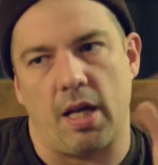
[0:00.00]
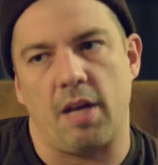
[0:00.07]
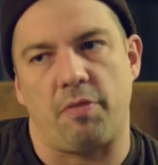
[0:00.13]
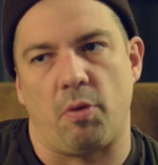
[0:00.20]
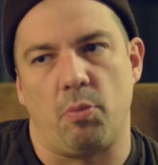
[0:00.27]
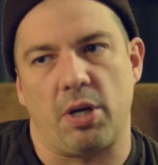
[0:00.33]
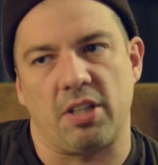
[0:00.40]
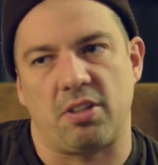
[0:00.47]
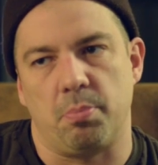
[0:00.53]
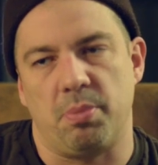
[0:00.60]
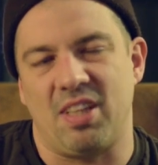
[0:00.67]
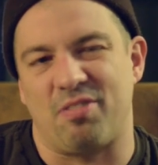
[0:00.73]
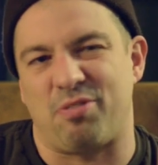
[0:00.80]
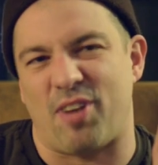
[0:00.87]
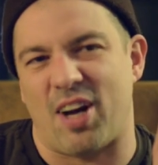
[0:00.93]
never wanted to be
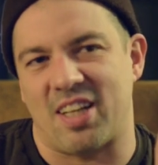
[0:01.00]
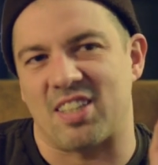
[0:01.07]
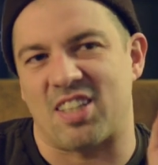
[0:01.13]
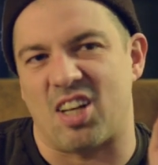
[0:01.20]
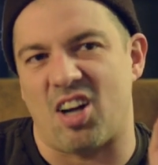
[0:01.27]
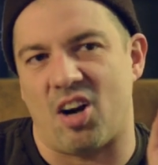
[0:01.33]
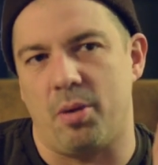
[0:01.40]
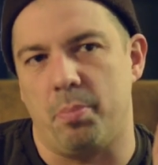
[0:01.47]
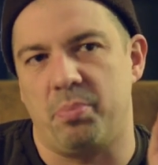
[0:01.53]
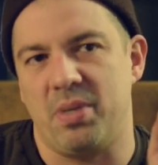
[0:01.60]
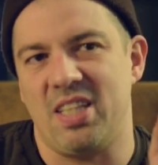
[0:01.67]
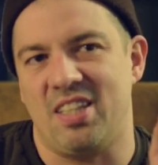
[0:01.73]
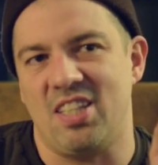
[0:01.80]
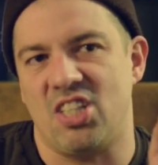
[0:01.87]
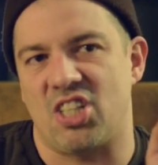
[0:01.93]
defined as an
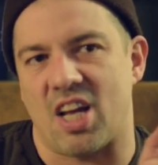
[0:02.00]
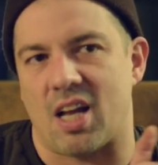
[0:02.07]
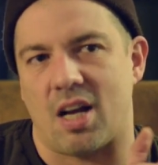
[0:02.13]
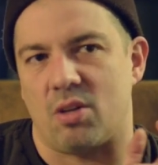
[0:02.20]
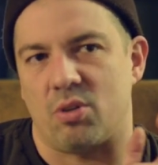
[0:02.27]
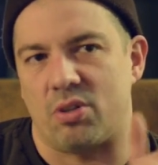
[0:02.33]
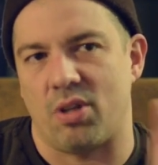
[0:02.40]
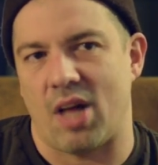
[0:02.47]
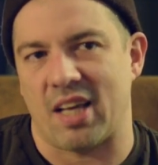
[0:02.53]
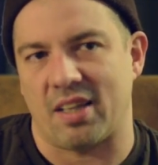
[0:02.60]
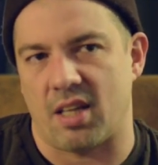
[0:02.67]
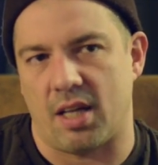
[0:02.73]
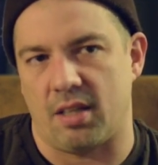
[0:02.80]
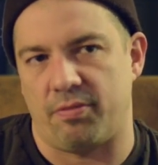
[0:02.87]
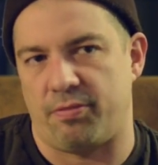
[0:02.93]
R&B DJ, and I don't like
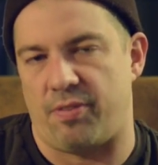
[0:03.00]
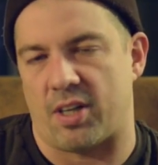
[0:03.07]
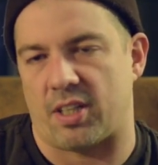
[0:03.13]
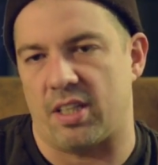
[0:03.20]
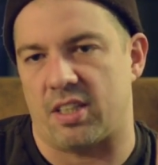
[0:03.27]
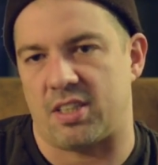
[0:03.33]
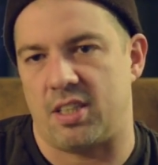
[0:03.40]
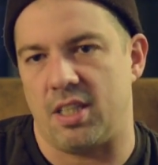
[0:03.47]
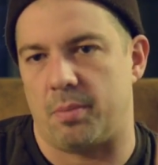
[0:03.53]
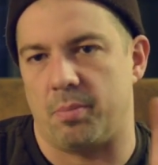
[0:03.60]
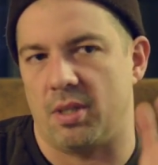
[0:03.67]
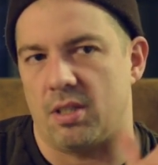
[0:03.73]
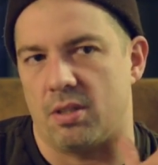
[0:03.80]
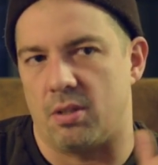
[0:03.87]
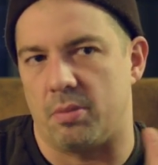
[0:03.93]
that fucking
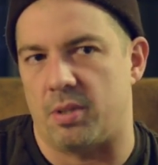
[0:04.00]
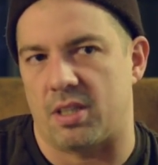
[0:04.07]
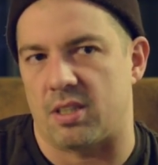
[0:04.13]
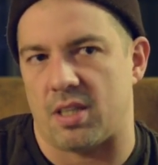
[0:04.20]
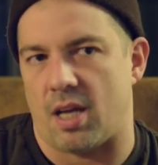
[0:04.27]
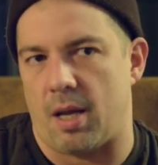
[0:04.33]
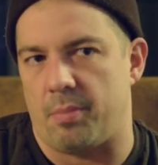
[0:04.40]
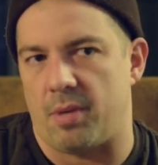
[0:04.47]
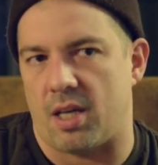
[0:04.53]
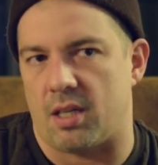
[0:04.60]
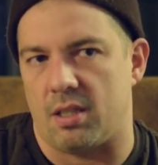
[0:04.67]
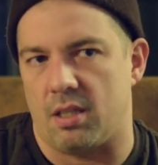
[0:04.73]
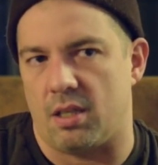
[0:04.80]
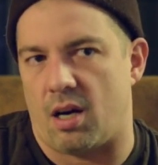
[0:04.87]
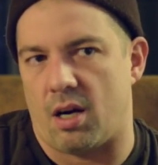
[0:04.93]
stigma, you know, because I am not
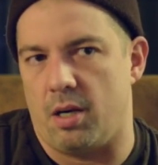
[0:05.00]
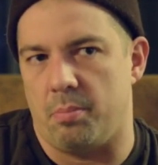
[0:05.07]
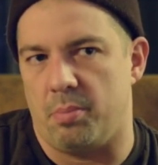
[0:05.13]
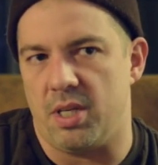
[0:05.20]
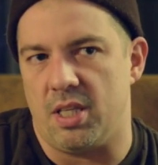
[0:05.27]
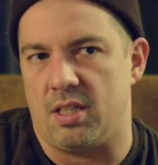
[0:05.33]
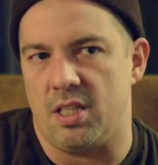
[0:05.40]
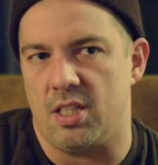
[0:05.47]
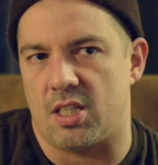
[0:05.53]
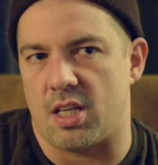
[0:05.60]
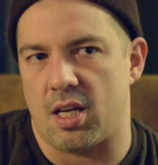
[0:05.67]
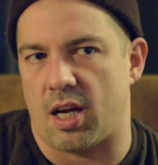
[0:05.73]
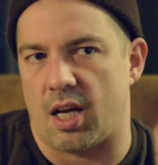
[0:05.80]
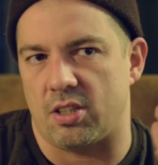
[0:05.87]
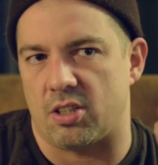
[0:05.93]
an R&B
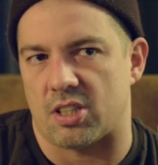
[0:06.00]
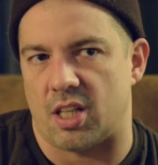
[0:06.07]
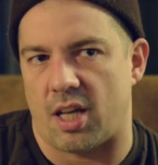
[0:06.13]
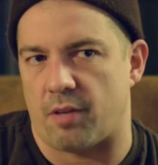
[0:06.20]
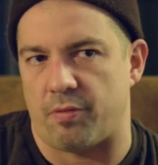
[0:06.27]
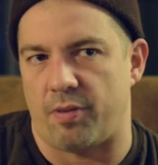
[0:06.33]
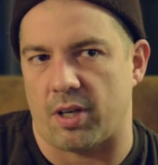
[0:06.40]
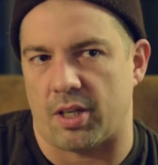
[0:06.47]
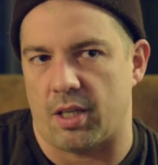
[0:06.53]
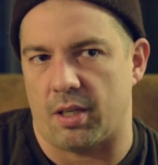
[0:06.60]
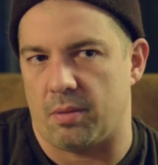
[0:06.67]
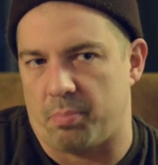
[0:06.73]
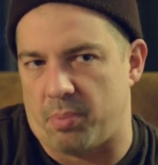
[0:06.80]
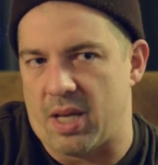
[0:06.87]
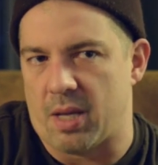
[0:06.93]
DJ. I just like
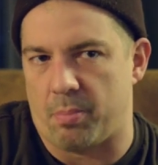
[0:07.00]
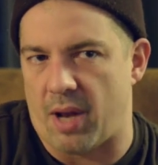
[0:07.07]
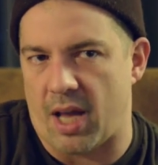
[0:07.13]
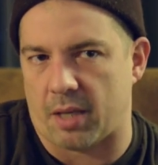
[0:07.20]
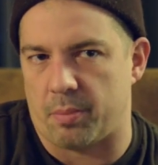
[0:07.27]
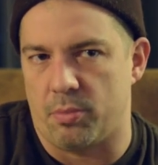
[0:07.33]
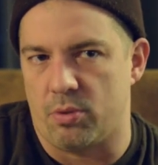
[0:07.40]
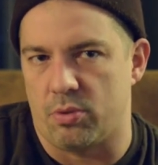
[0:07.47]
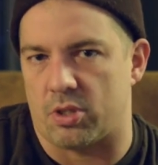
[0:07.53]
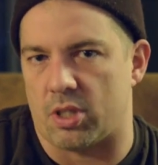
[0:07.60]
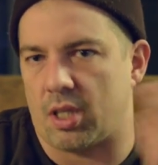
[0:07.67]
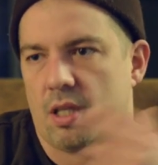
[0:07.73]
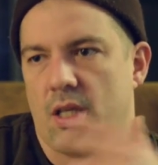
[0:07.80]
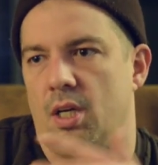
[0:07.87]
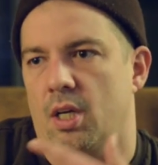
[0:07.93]
fucking play black
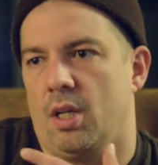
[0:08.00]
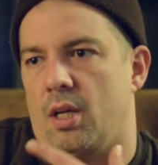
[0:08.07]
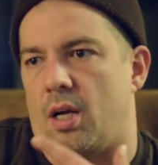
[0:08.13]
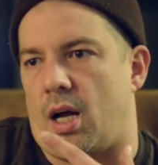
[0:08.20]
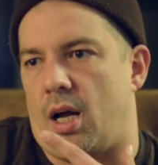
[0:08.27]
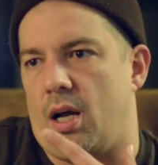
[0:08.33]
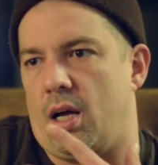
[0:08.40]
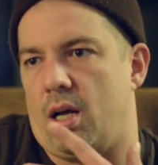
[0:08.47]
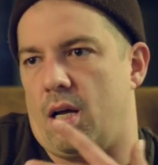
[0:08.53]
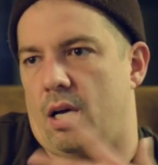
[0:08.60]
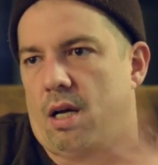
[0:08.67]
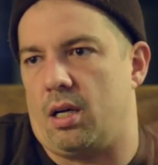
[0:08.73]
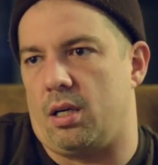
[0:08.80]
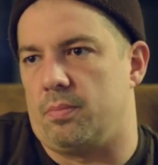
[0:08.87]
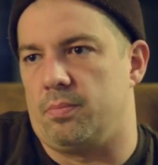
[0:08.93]
music,
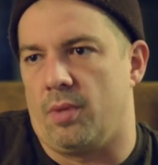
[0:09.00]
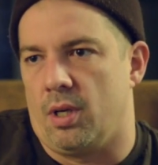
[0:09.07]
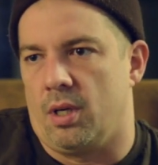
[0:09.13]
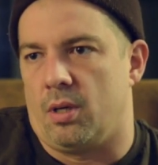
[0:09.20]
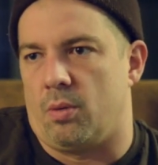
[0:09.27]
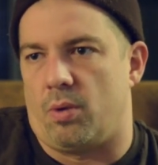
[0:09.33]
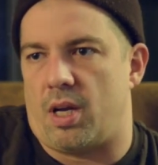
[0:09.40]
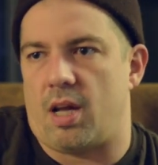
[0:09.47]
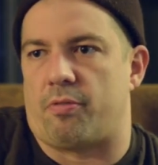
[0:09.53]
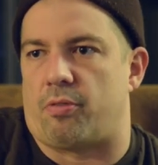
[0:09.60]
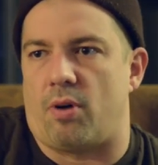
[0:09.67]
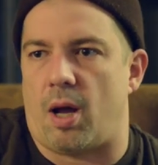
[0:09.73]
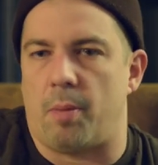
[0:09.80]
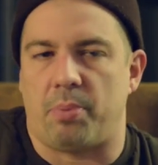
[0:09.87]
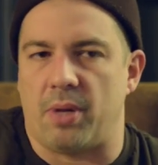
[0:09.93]

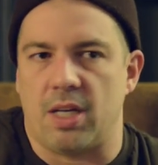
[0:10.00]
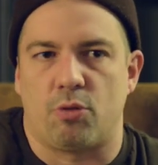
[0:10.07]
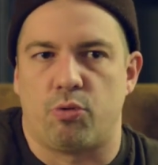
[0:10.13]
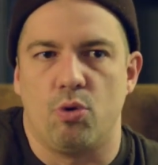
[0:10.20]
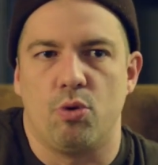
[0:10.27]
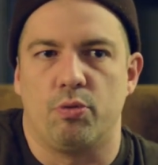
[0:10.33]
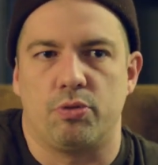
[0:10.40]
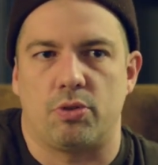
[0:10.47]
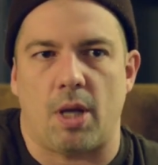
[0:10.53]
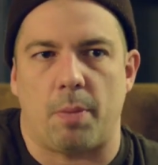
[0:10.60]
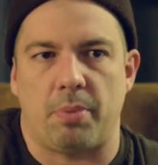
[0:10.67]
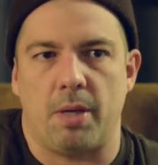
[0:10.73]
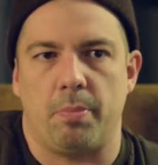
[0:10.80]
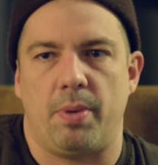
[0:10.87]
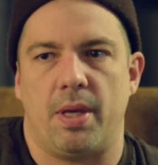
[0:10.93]
whatever. I play grooves, I
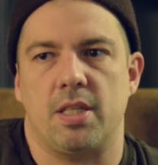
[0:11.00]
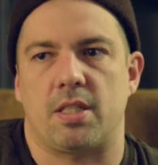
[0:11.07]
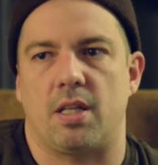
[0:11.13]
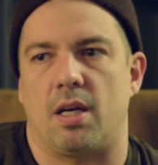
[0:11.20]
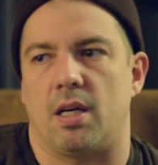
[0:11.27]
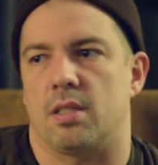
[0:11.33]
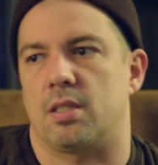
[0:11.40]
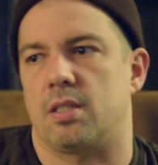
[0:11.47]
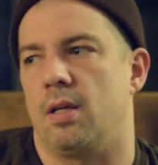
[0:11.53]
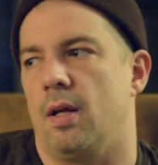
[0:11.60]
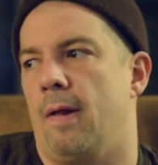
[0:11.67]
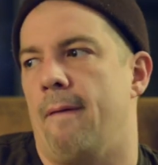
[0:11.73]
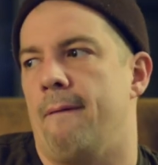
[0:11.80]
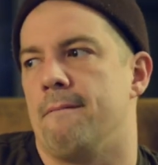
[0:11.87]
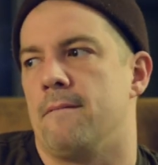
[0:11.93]
play bass lines.
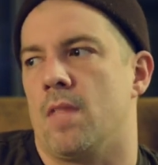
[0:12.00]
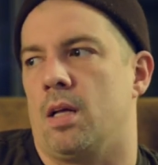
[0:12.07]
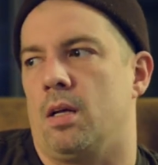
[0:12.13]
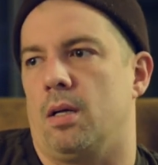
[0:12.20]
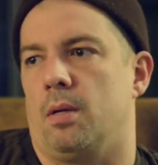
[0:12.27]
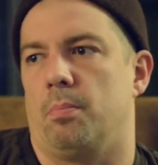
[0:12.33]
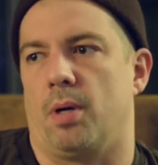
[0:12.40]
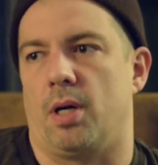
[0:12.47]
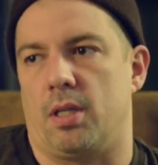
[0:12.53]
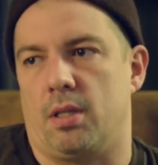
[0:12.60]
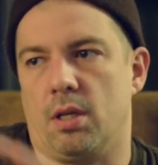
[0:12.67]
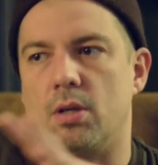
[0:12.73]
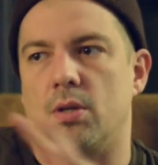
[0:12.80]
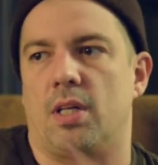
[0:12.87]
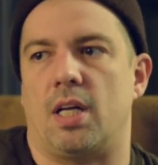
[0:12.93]
But,
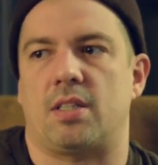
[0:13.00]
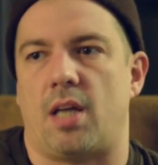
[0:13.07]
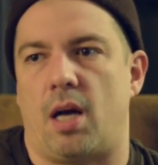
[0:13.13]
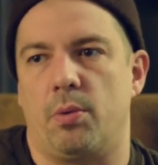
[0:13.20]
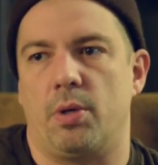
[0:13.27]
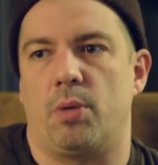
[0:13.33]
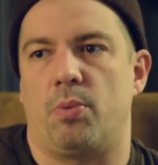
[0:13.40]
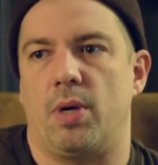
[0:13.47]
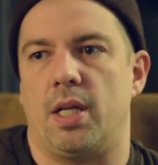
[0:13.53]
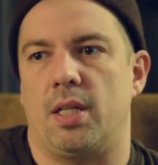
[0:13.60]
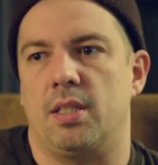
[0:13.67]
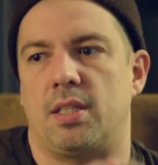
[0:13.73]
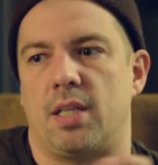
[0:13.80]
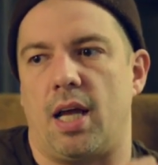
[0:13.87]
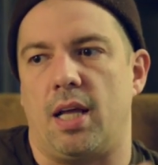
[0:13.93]
you know, that's how it
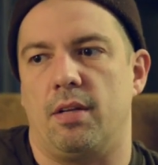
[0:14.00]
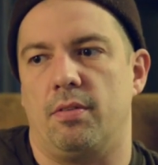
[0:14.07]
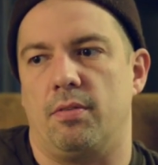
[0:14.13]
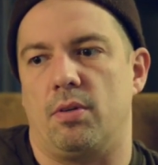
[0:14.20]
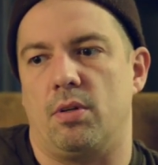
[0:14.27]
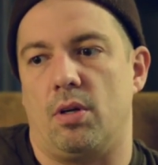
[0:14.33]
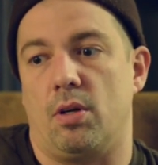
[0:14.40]
went. And